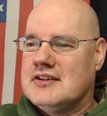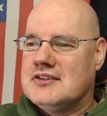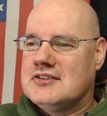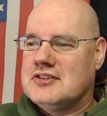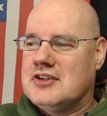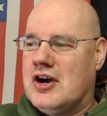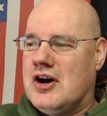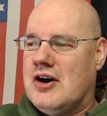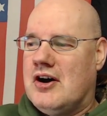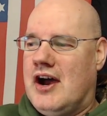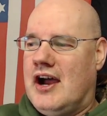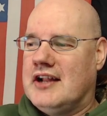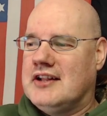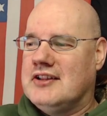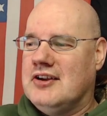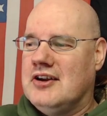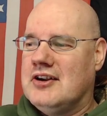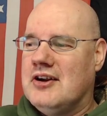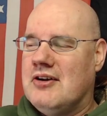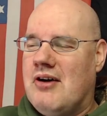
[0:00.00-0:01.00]
So I
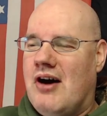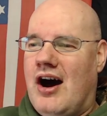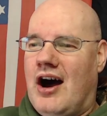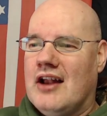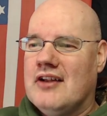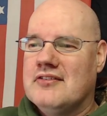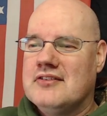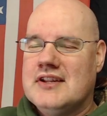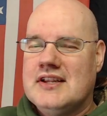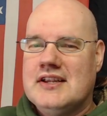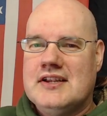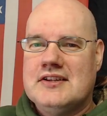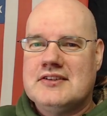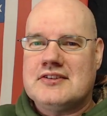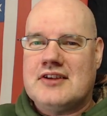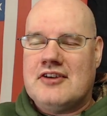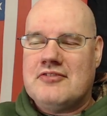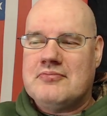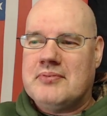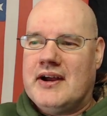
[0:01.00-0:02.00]
don't know all of
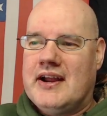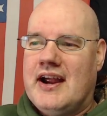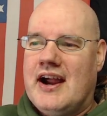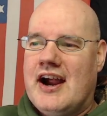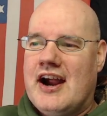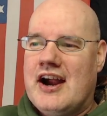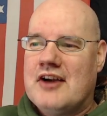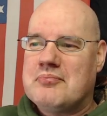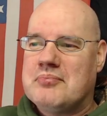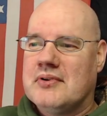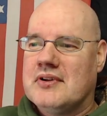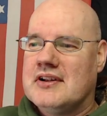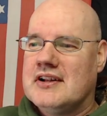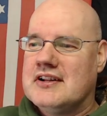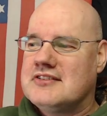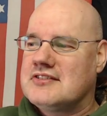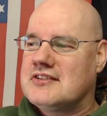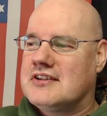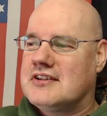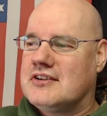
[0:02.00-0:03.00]
these off by heart, but
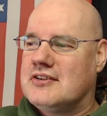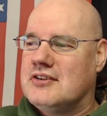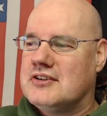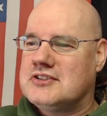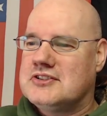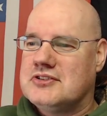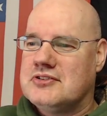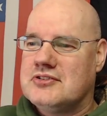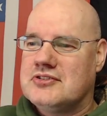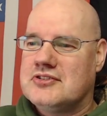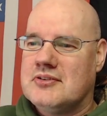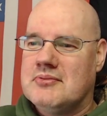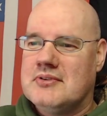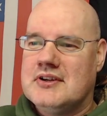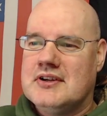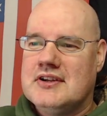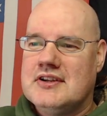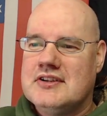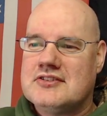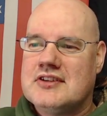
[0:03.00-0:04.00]
let's go through some
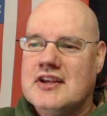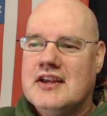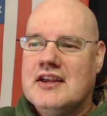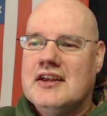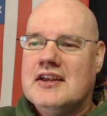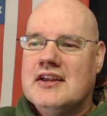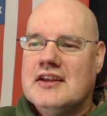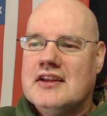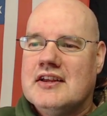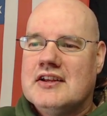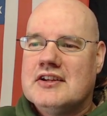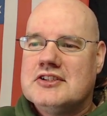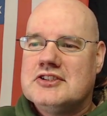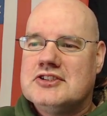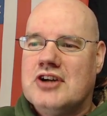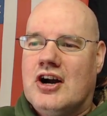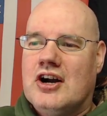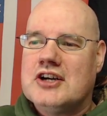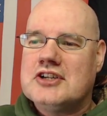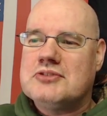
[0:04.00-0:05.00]
of these.
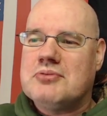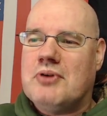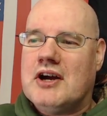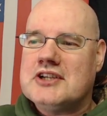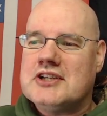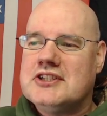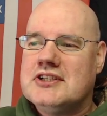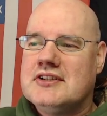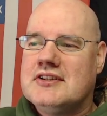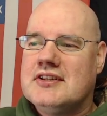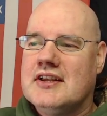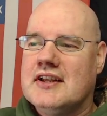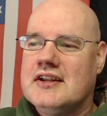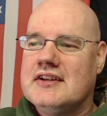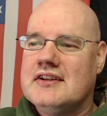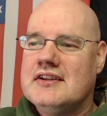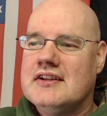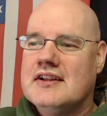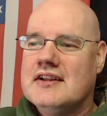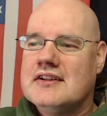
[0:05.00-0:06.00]
George
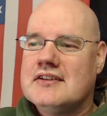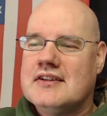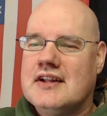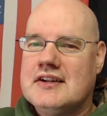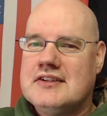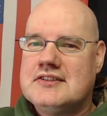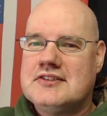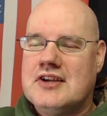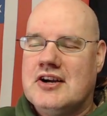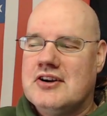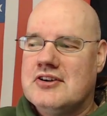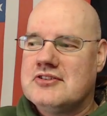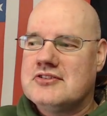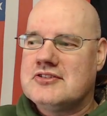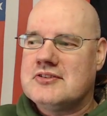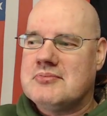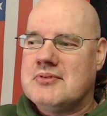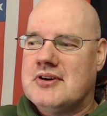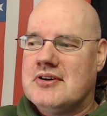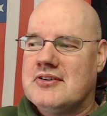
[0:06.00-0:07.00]
Washington, that
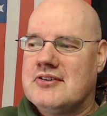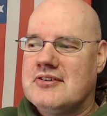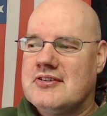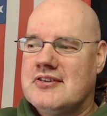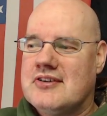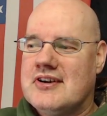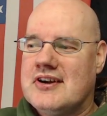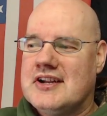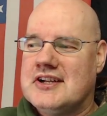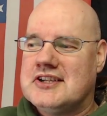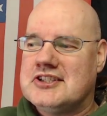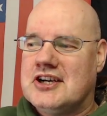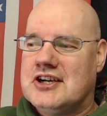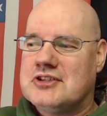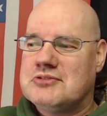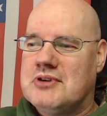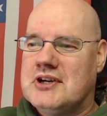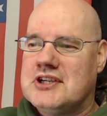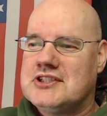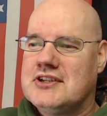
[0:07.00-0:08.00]
sounds about right.
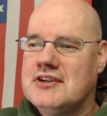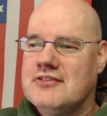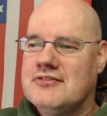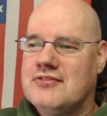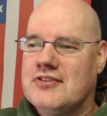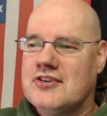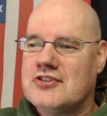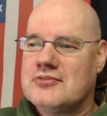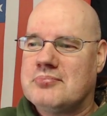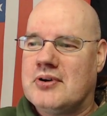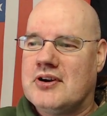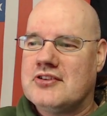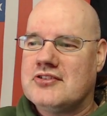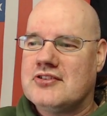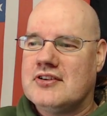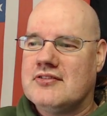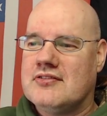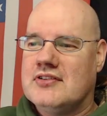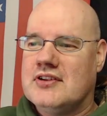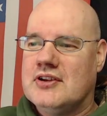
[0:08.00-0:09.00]
George Washington, the first
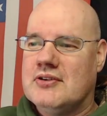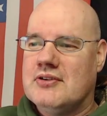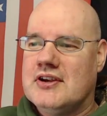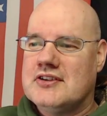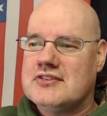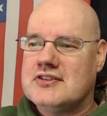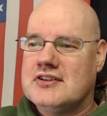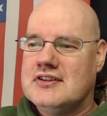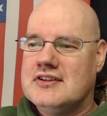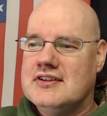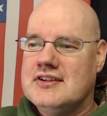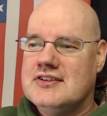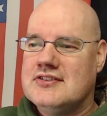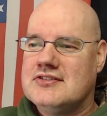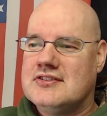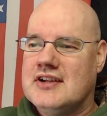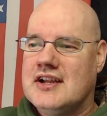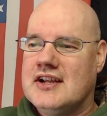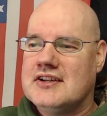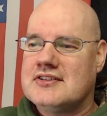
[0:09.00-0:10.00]
president of the U.S., and
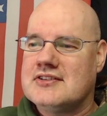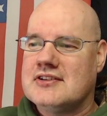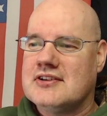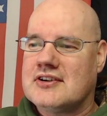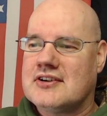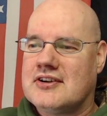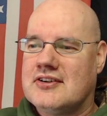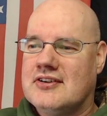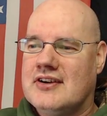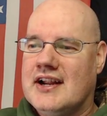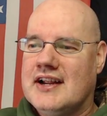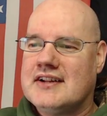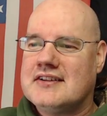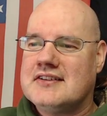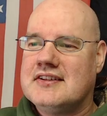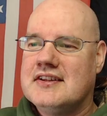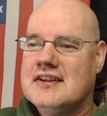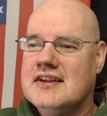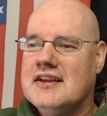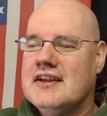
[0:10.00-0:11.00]
these dates look
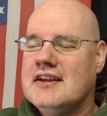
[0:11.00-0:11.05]
correct.